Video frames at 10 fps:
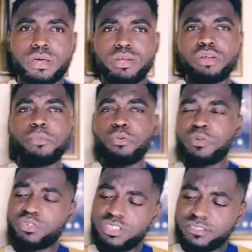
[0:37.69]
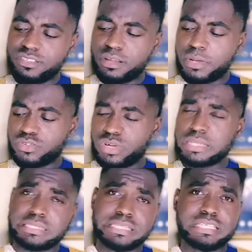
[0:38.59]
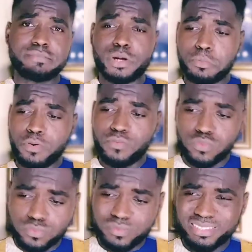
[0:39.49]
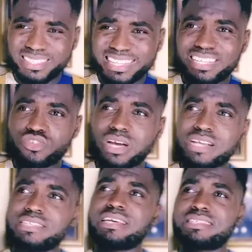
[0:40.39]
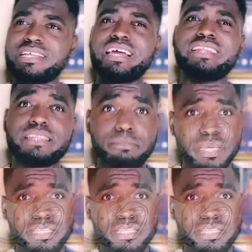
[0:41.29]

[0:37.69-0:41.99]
Now the male reproductive system, as you can see, is made up of the things you can see externally, the penis,